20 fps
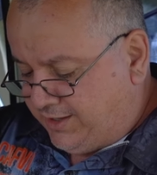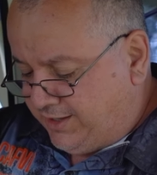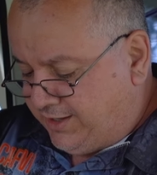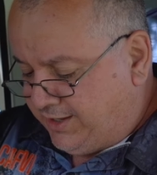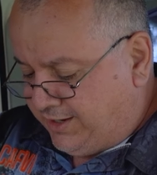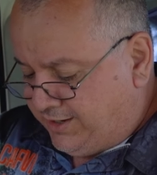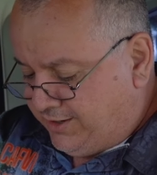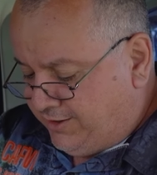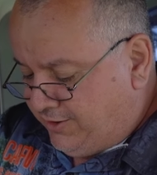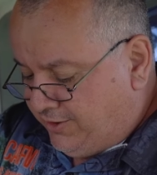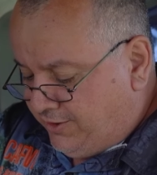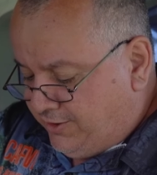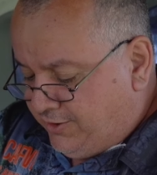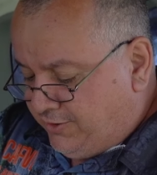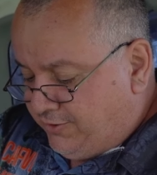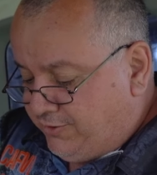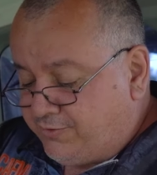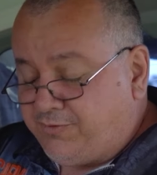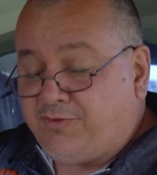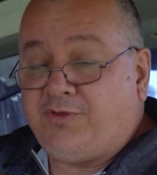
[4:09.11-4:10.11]
And
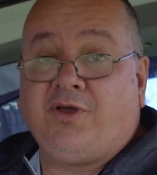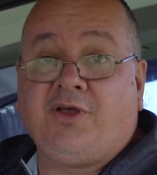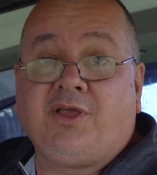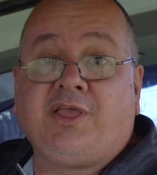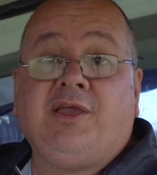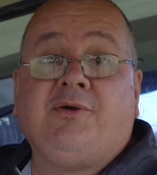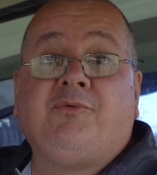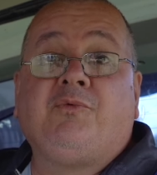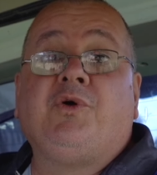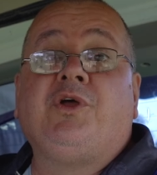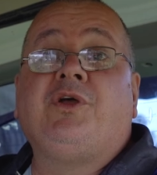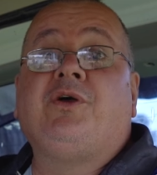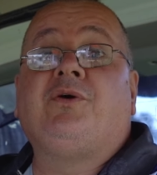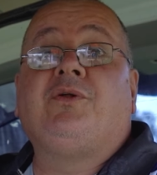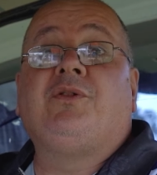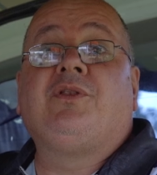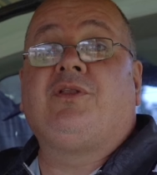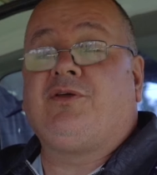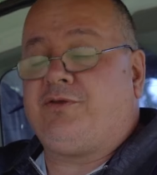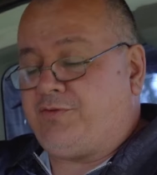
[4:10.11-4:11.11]
looks like it
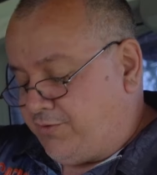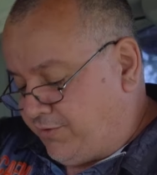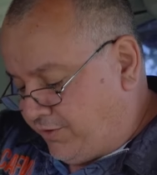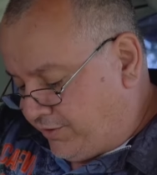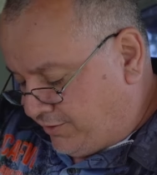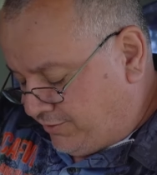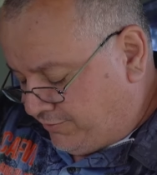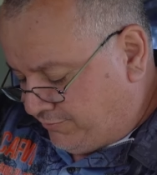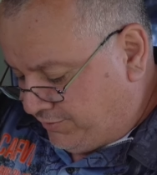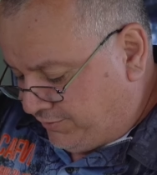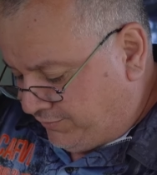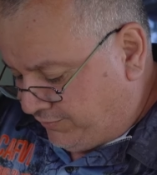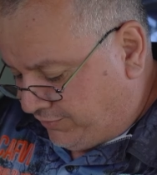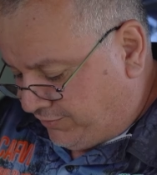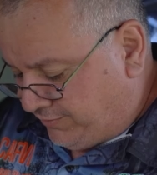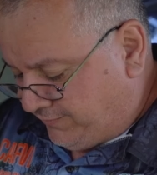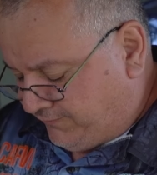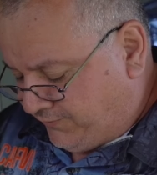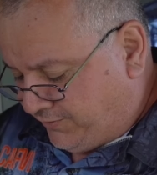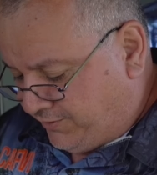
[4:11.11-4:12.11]
will. Looks like I will
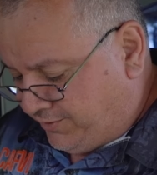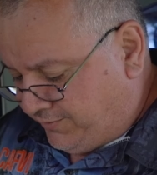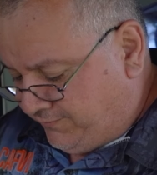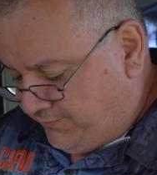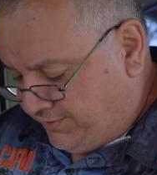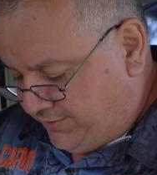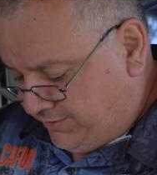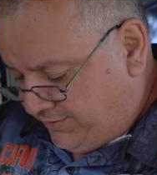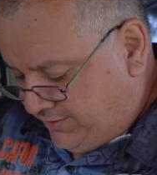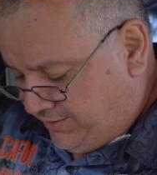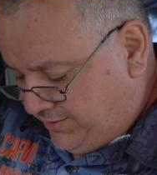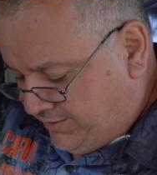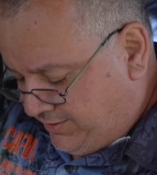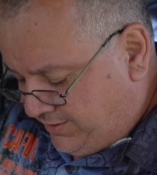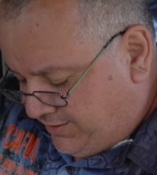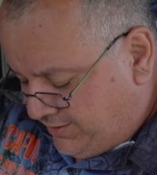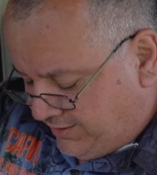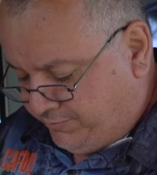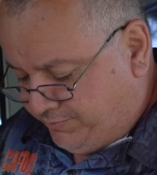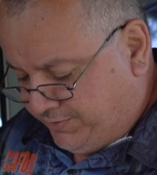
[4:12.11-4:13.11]
survive it.
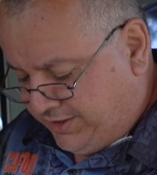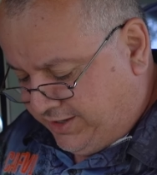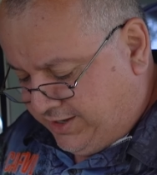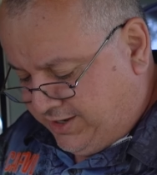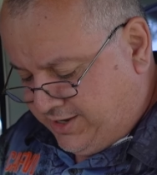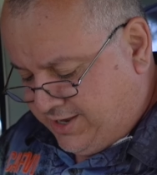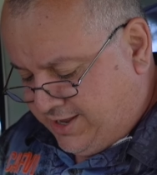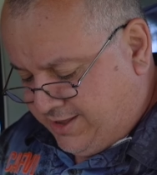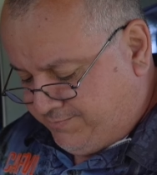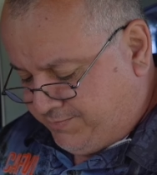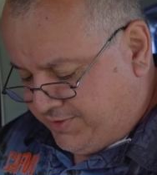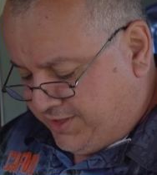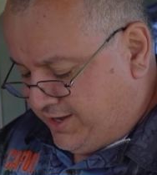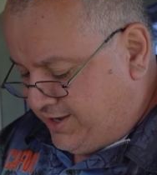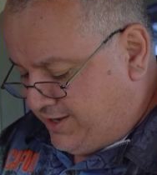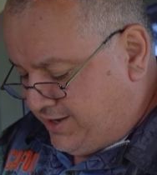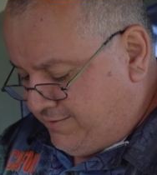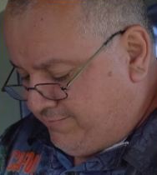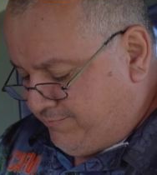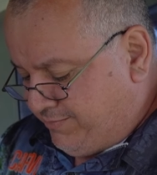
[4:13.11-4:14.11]
Probably end up
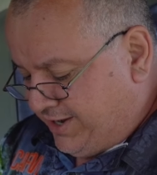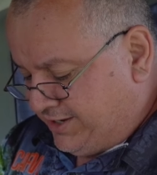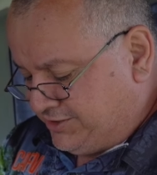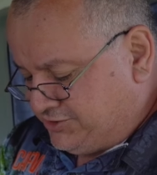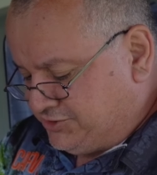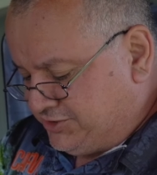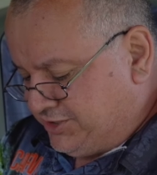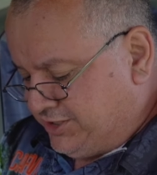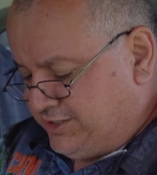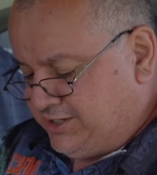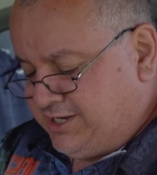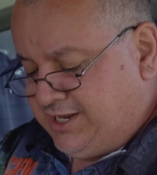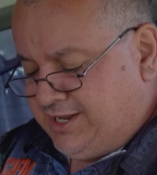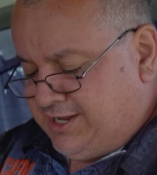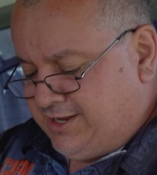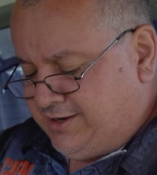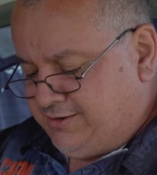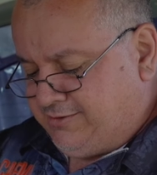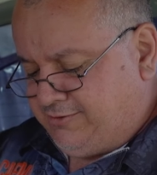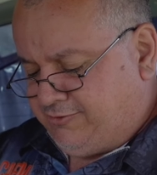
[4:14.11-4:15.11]
getting the battery
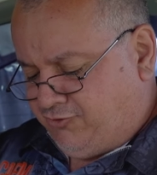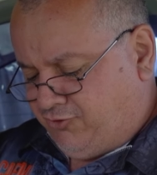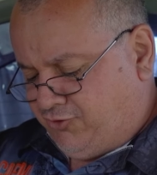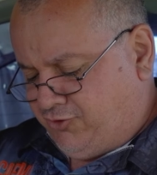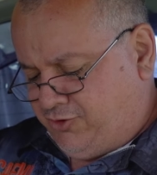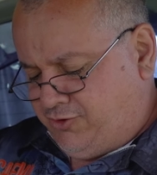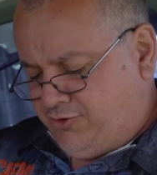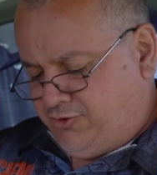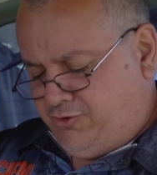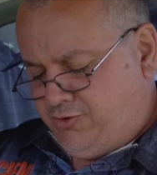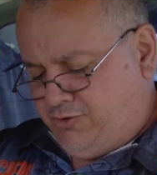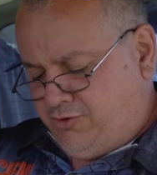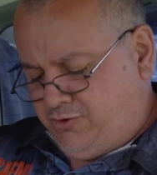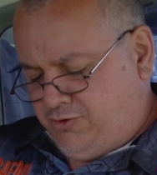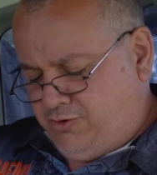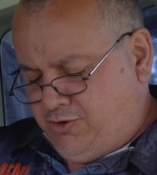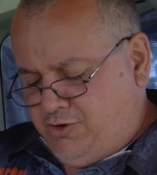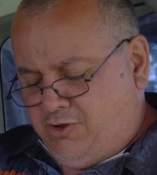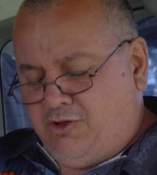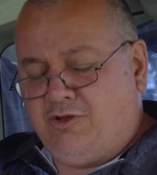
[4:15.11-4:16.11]
down
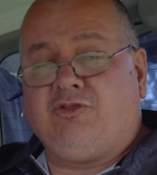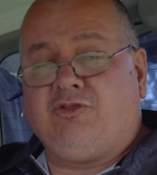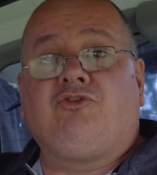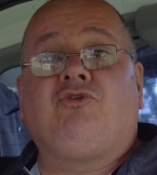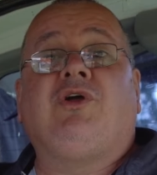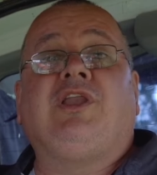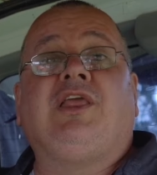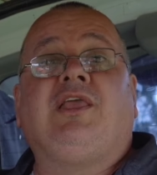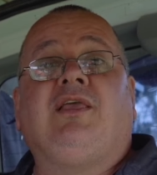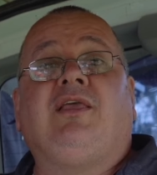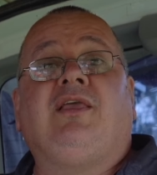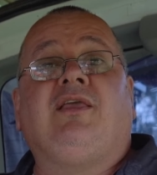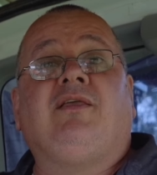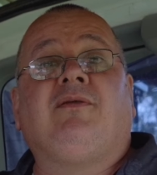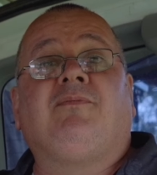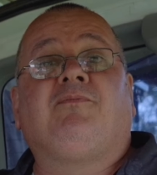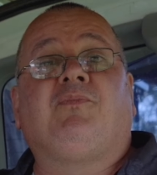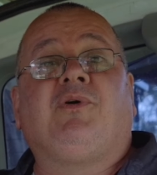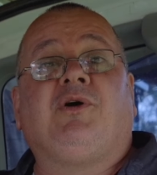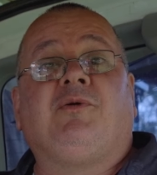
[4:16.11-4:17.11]
to
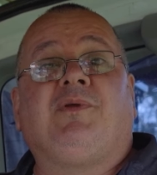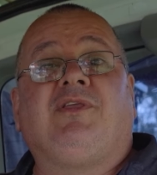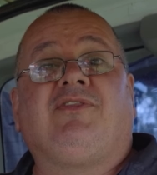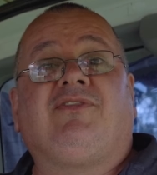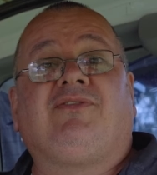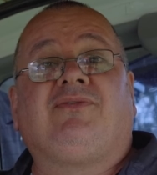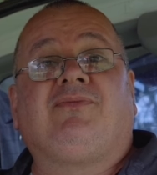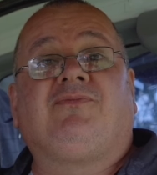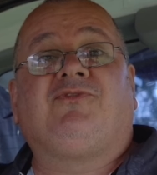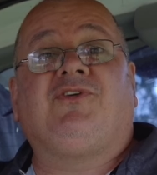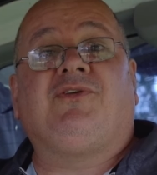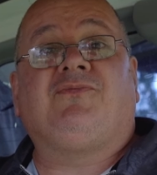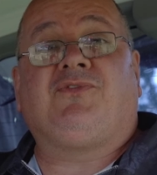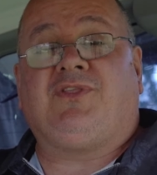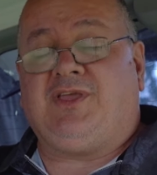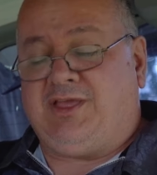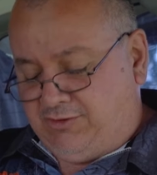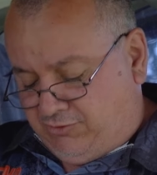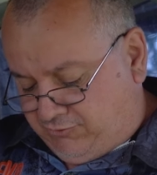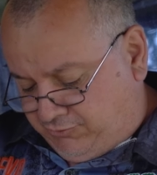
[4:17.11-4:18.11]
20, probably
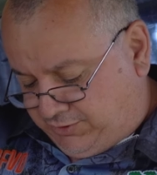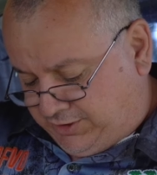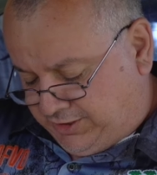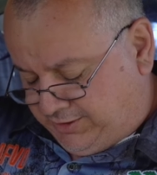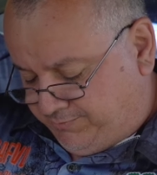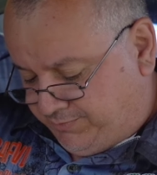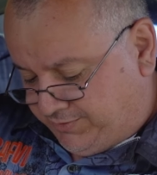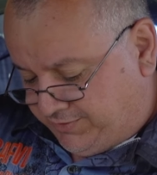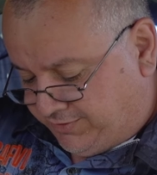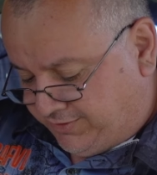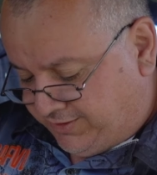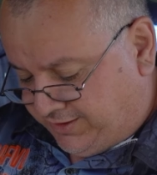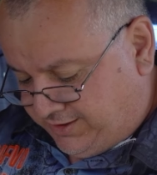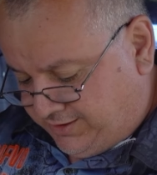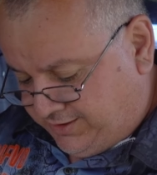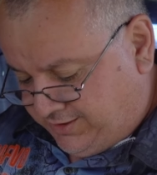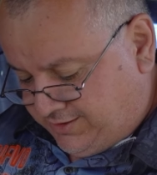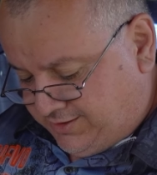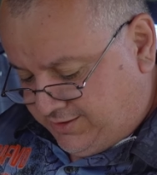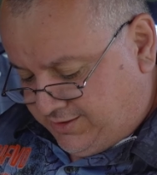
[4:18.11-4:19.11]

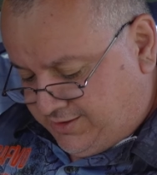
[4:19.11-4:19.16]
15-20%.